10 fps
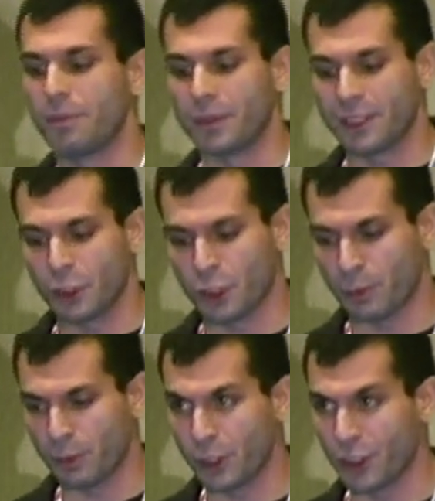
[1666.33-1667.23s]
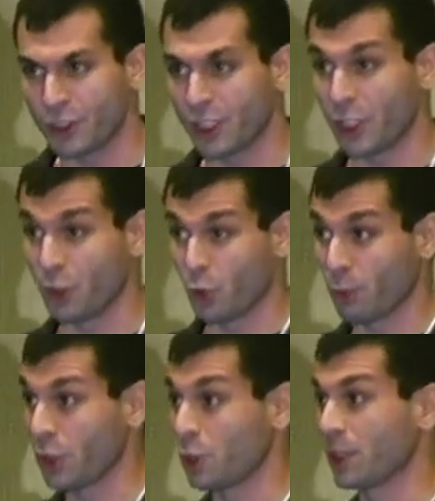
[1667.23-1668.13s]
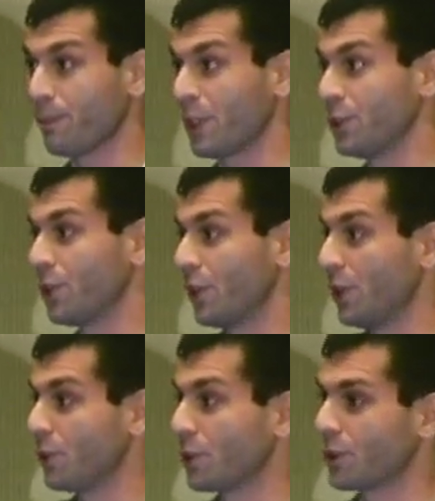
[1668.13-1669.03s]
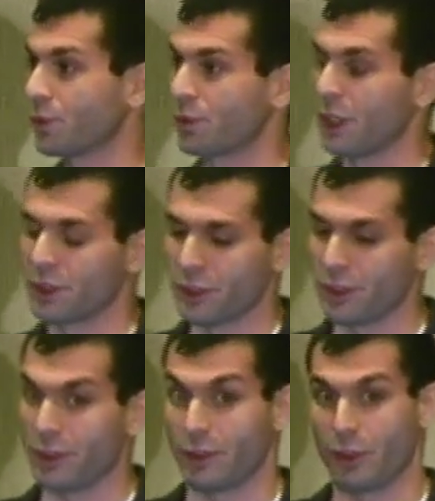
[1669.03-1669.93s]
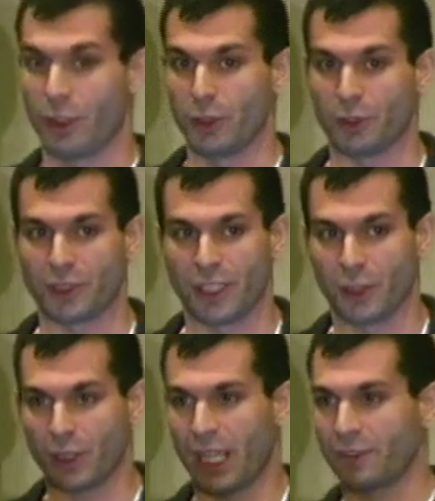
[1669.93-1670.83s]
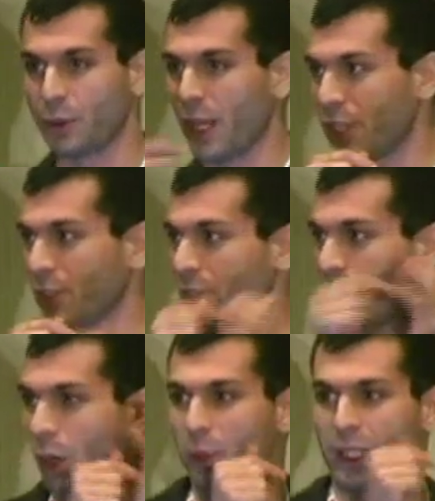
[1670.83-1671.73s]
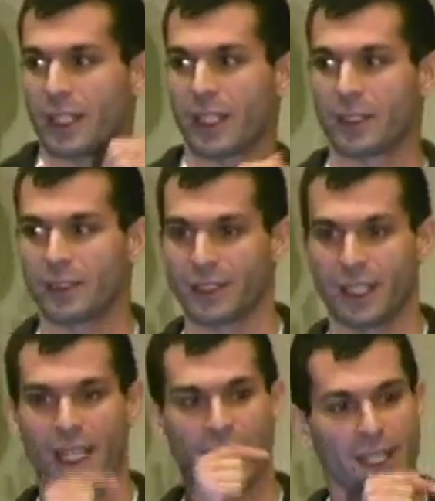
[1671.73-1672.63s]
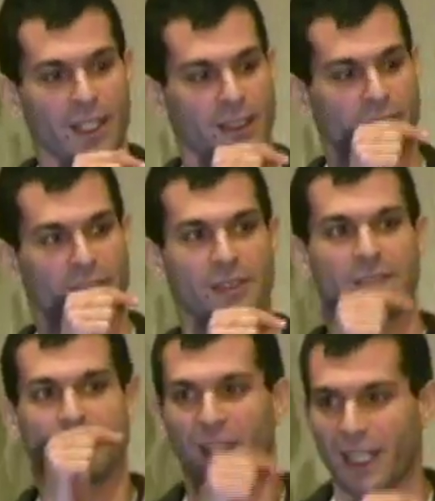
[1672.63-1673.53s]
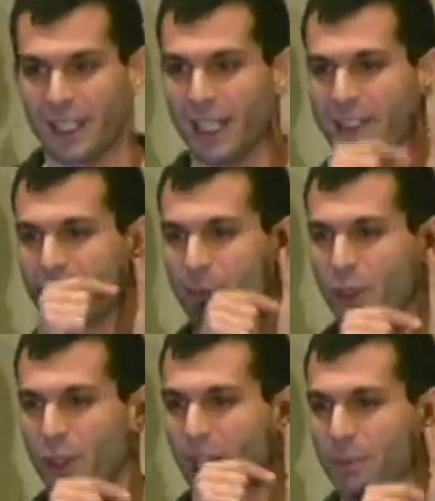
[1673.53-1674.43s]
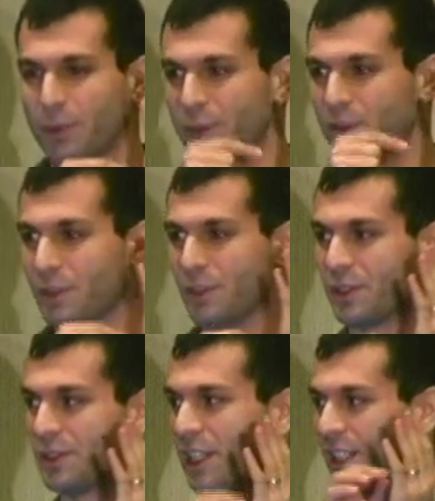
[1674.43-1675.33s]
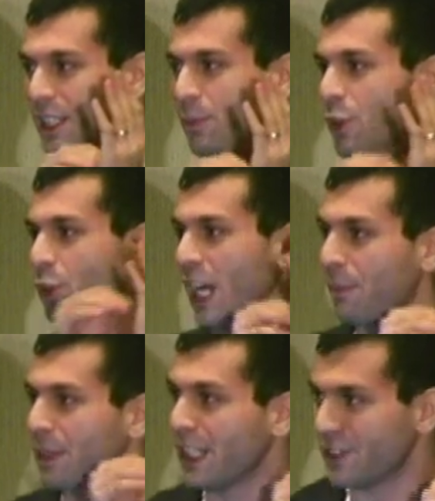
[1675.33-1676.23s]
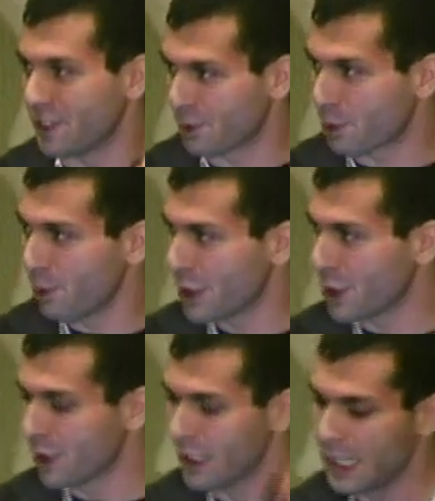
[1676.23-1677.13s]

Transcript: signature permissions are normally transparent to the users. They don't have to actually go and click and say, "Hey, it's fine. I accept your app. I accept that your app needs this permission."